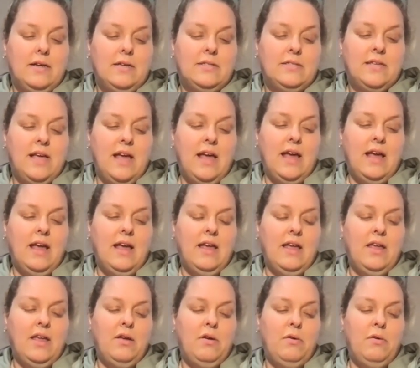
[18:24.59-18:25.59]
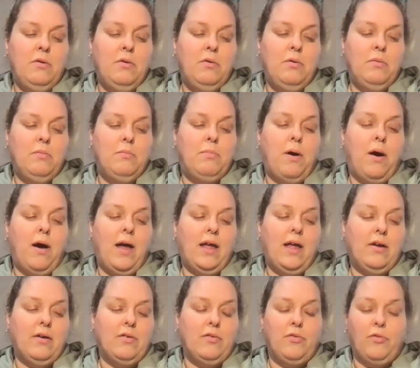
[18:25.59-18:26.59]
Say you bought
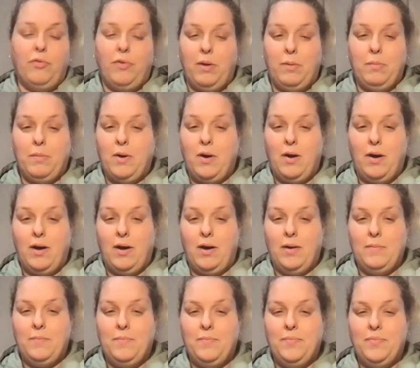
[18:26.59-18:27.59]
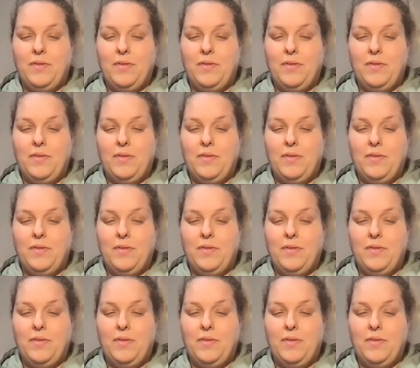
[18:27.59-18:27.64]
your dream car